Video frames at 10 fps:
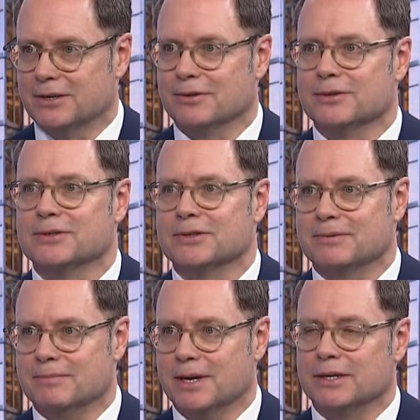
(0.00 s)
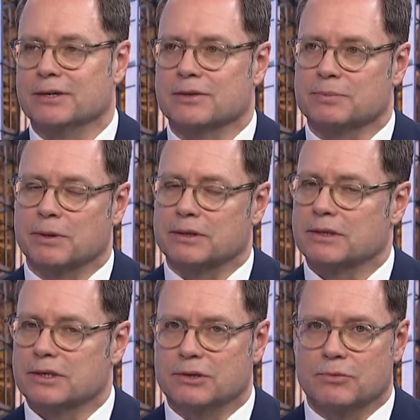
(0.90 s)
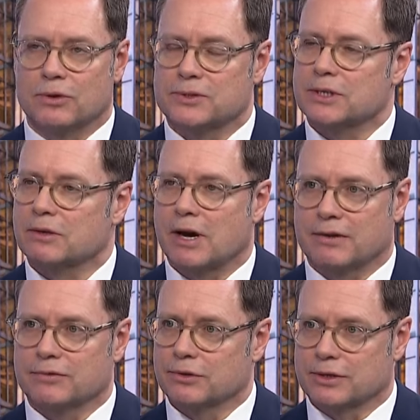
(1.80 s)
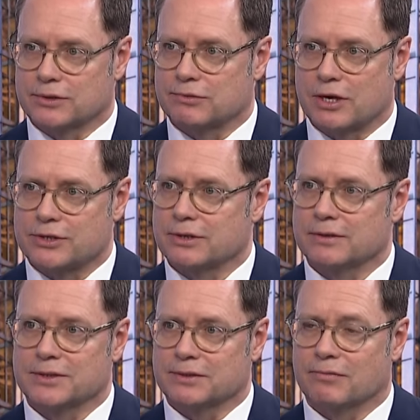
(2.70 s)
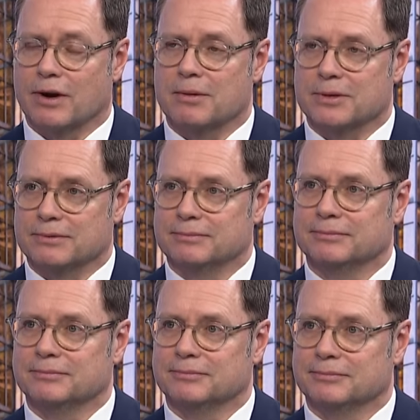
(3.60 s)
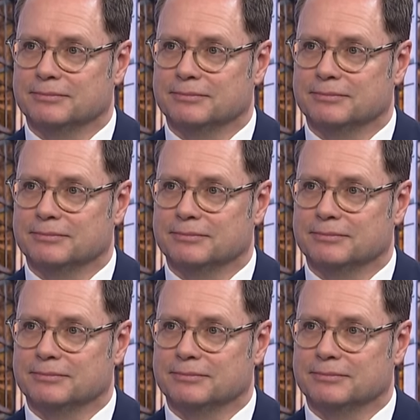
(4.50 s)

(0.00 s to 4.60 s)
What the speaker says: Many years. But you won't see a lot of new construction in this environment.